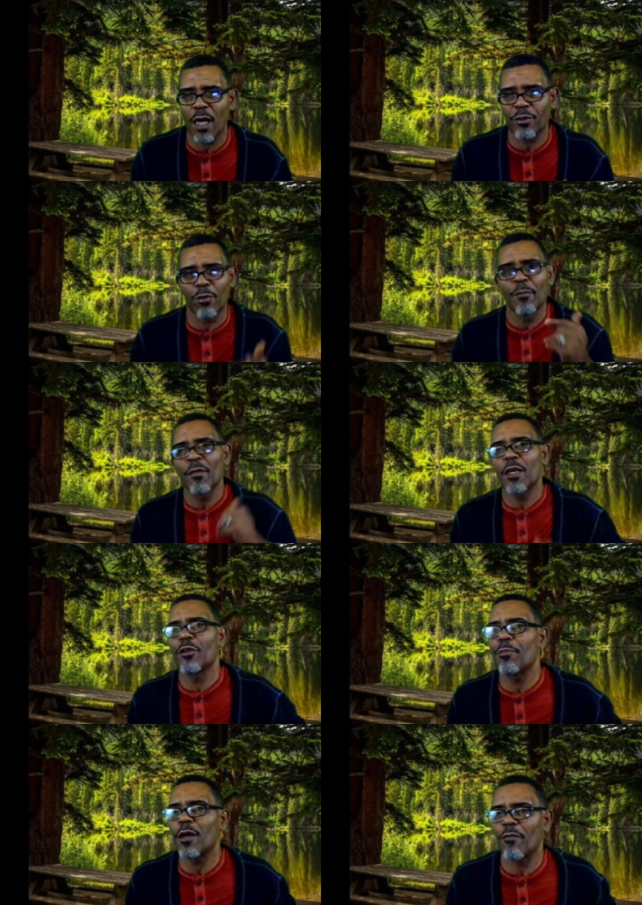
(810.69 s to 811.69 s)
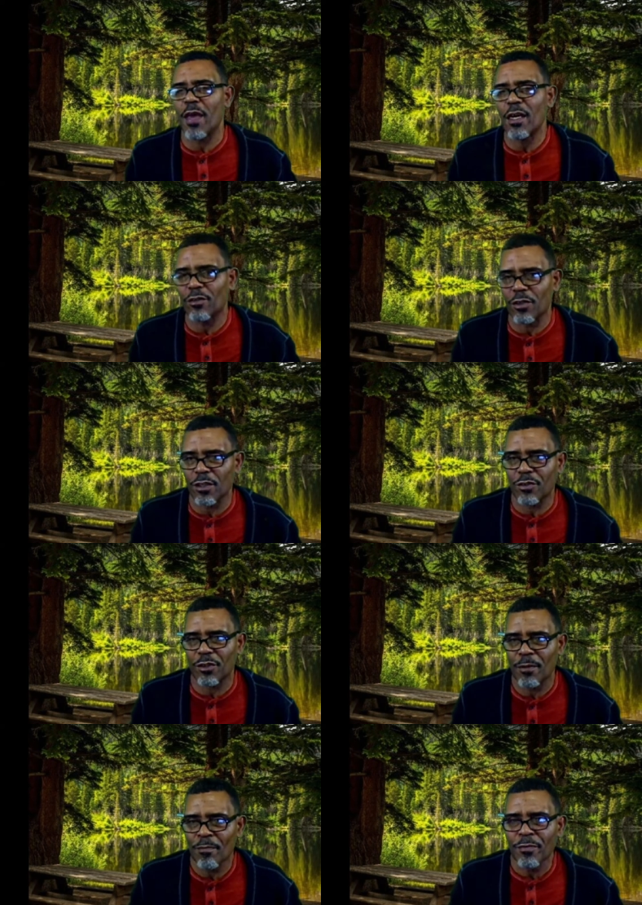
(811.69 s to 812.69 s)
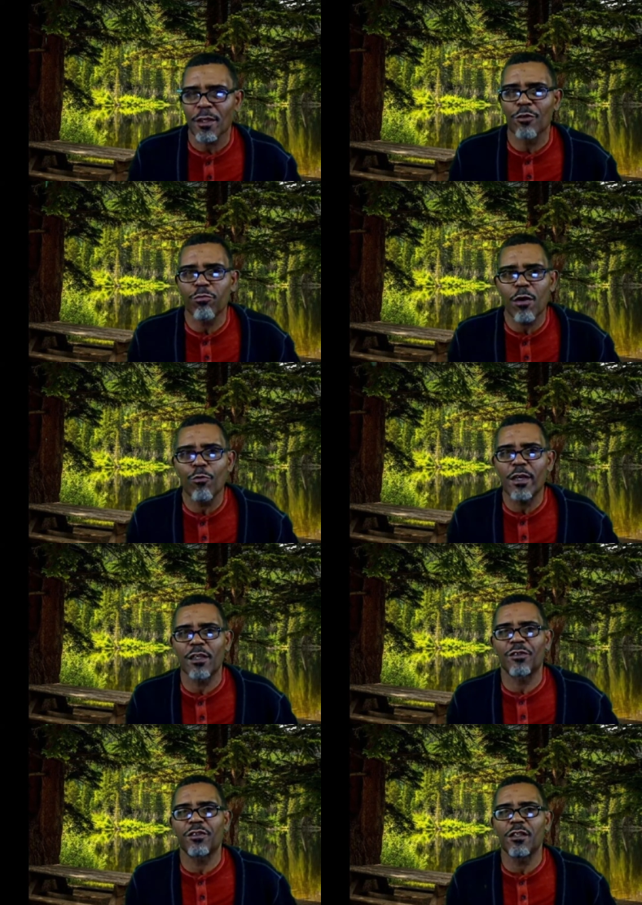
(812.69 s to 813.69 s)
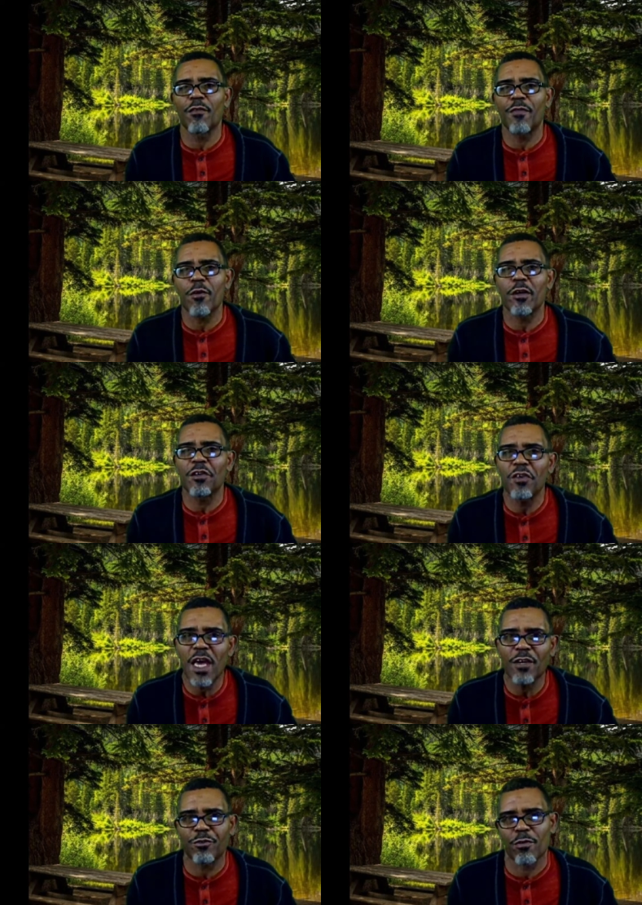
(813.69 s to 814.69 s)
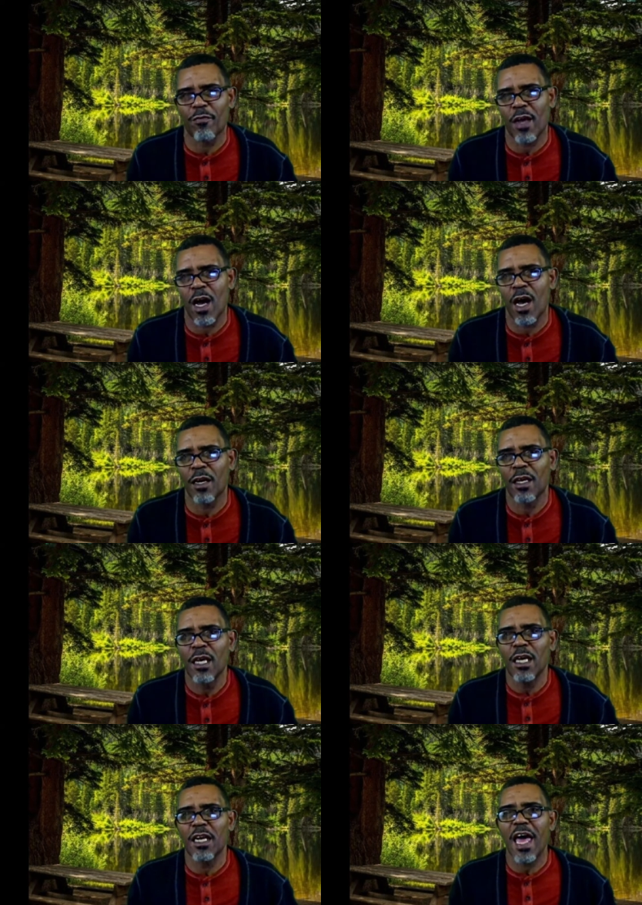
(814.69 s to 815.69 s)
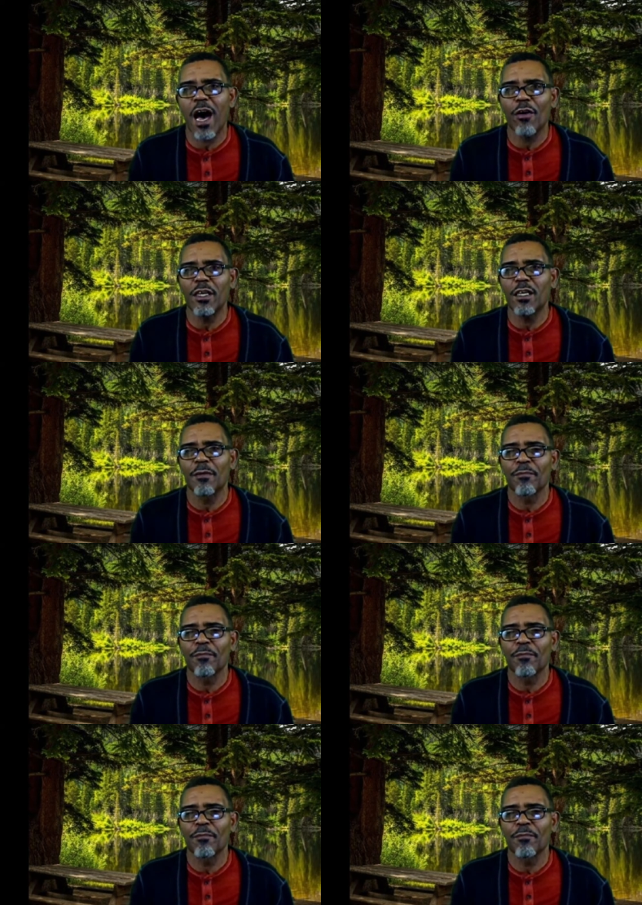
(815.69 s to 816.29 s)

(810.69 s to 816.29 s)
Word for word: So in the book of Exodus is where we can see the very nature of God and how he,